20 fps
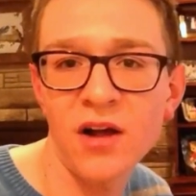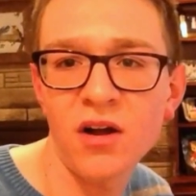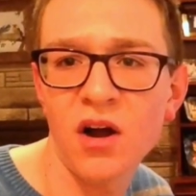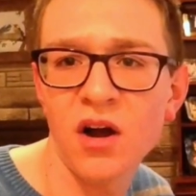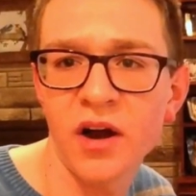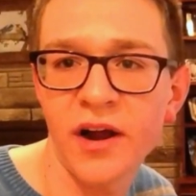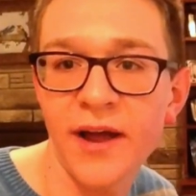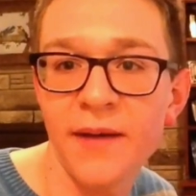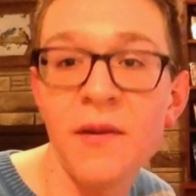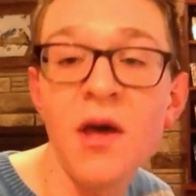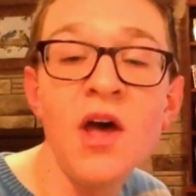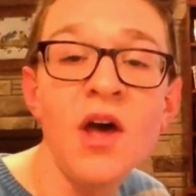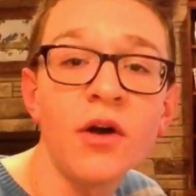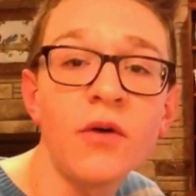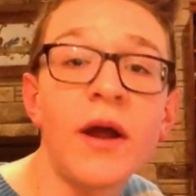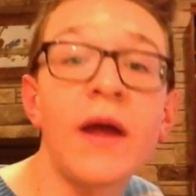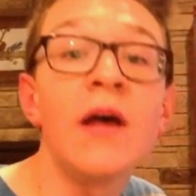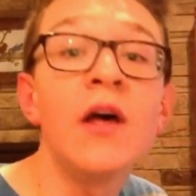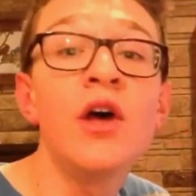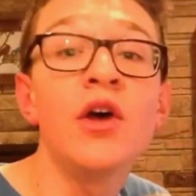car again.
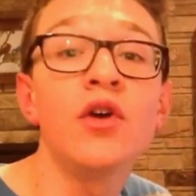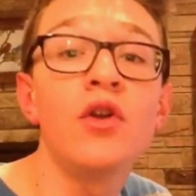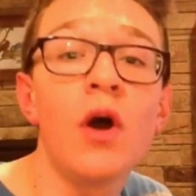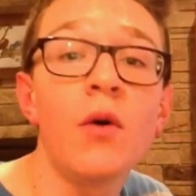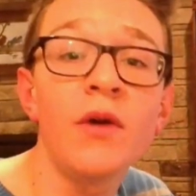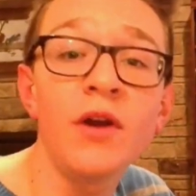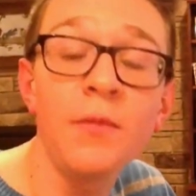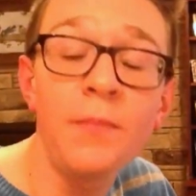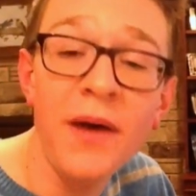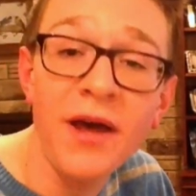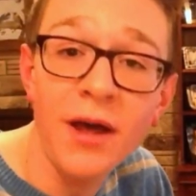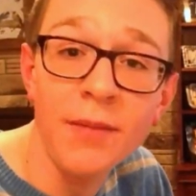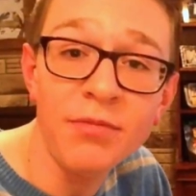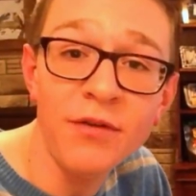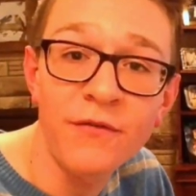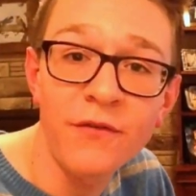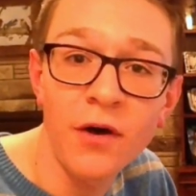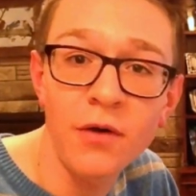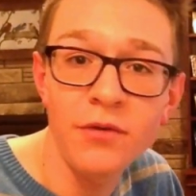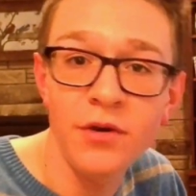Great. You know when you pick up
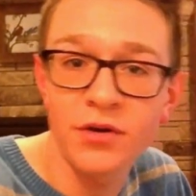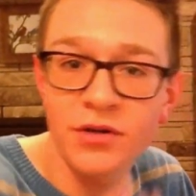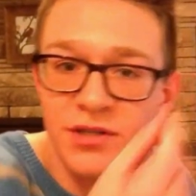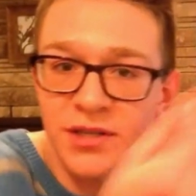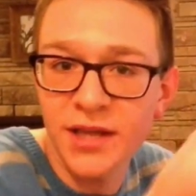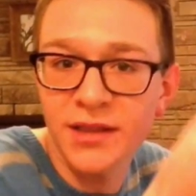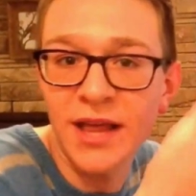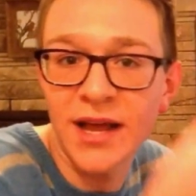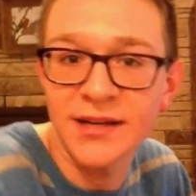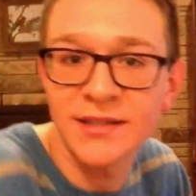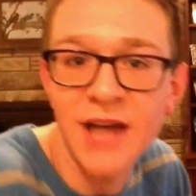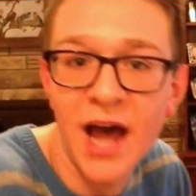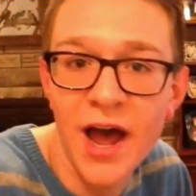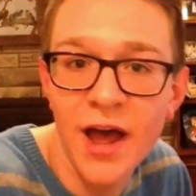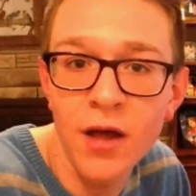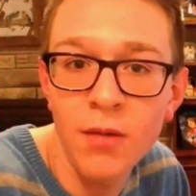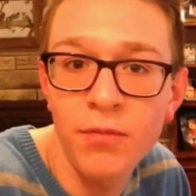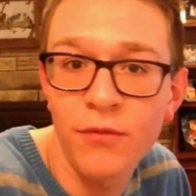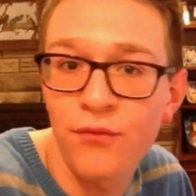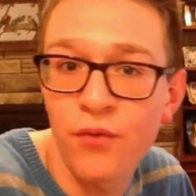the phone, you just get that
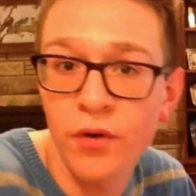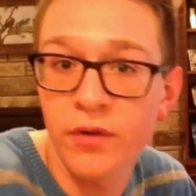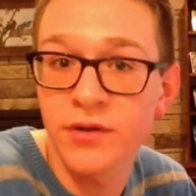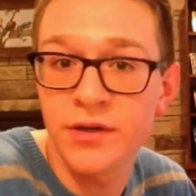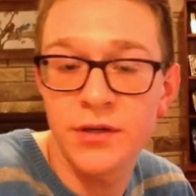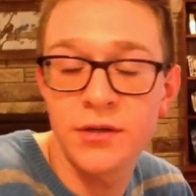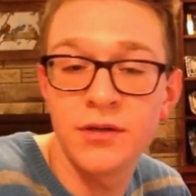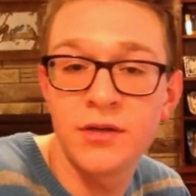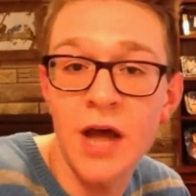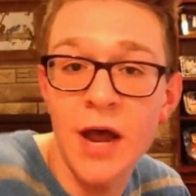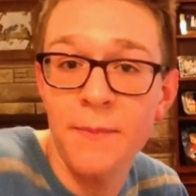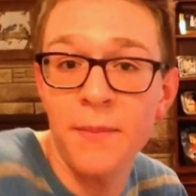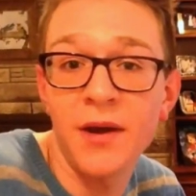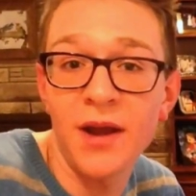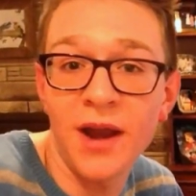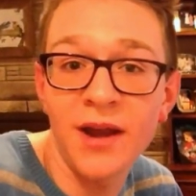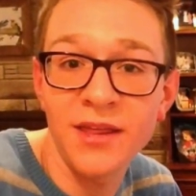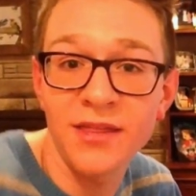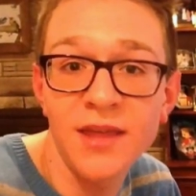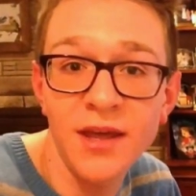dial before you type in
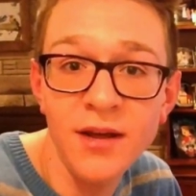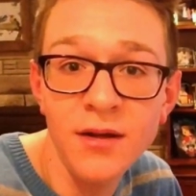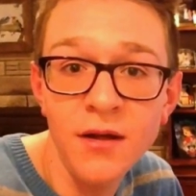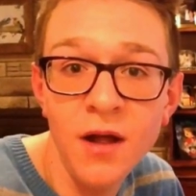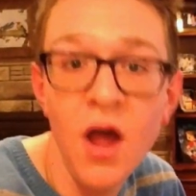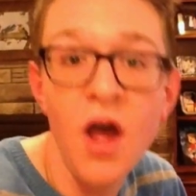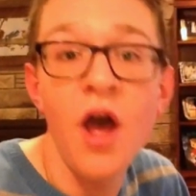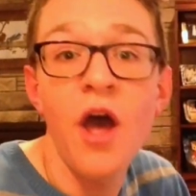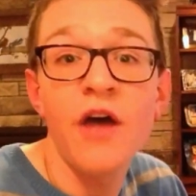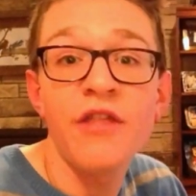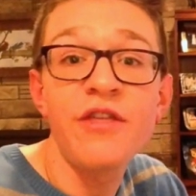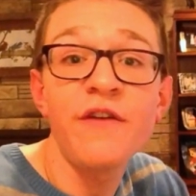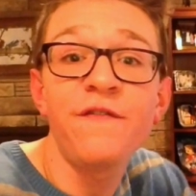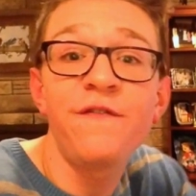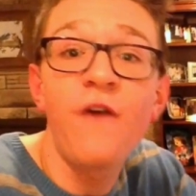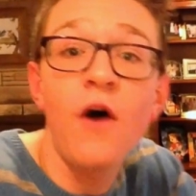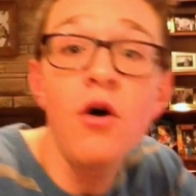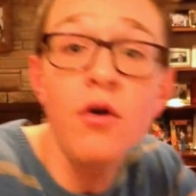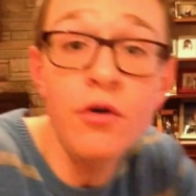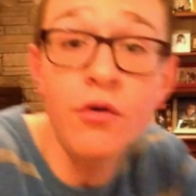anything? The
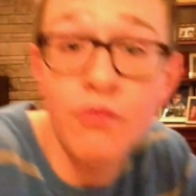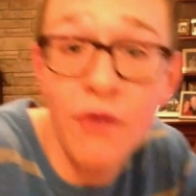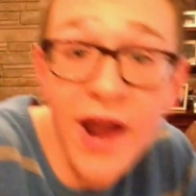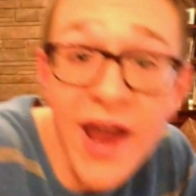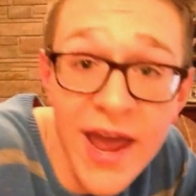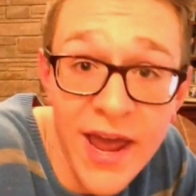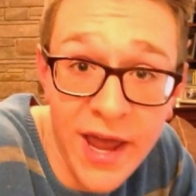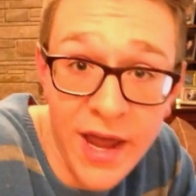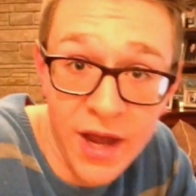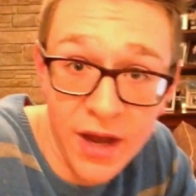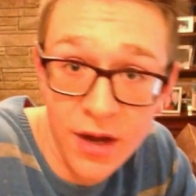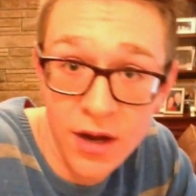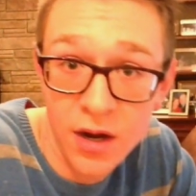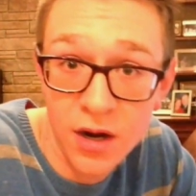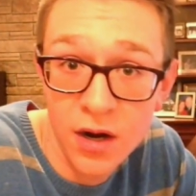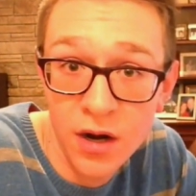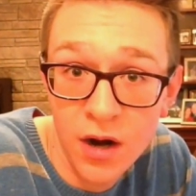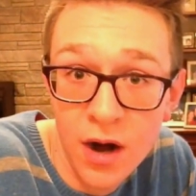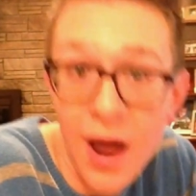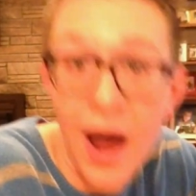phone rang,
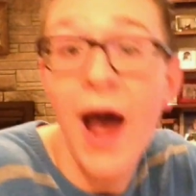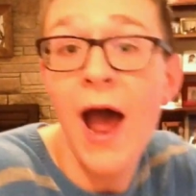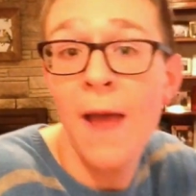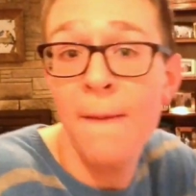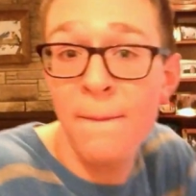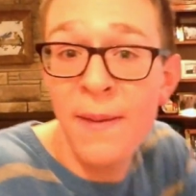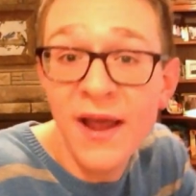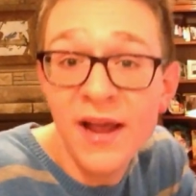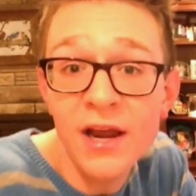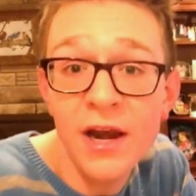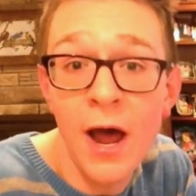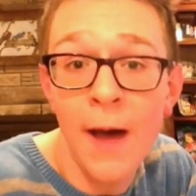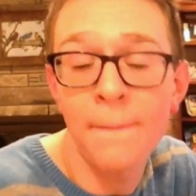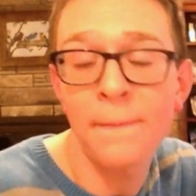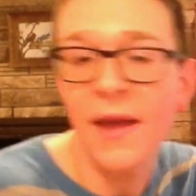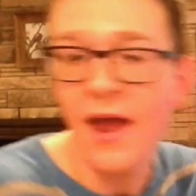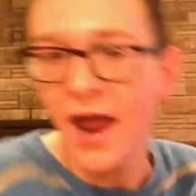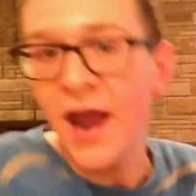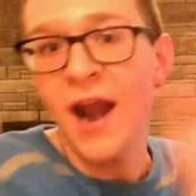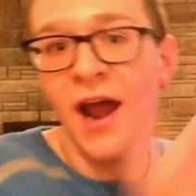I pick it
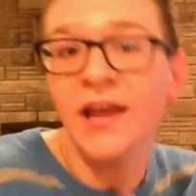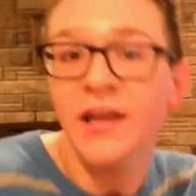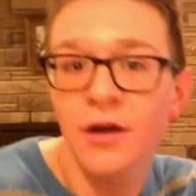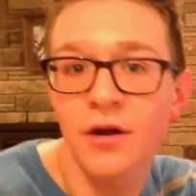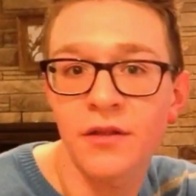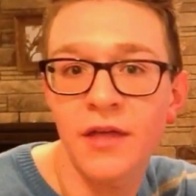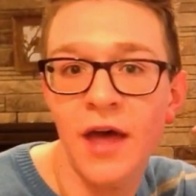up, and I hear